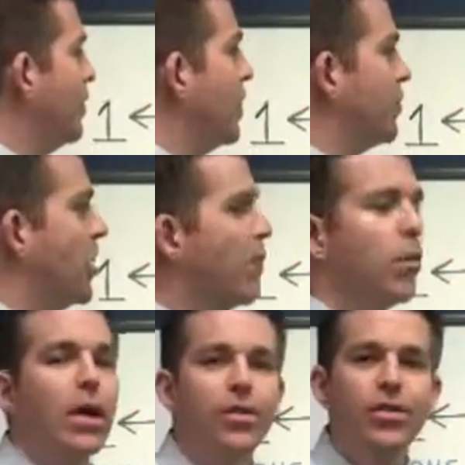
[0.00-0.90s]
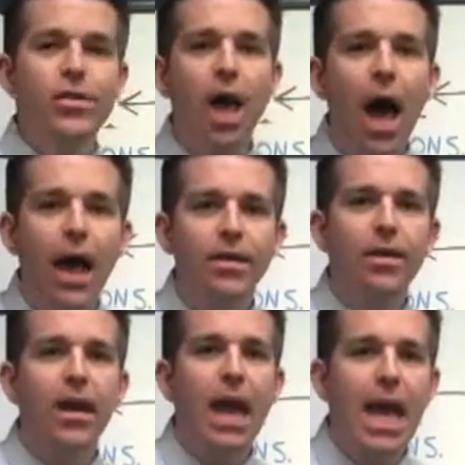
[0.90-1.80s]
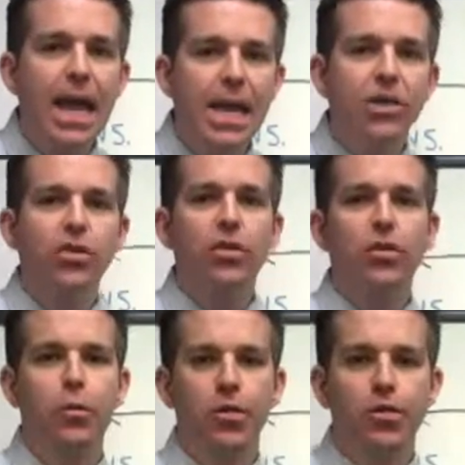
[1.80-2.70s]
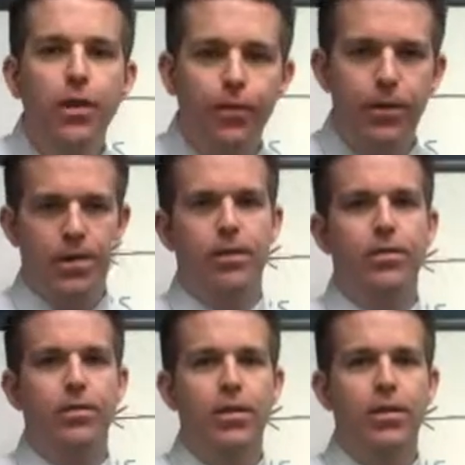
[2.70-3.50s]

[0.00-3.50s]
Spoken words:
this number is not age-specific.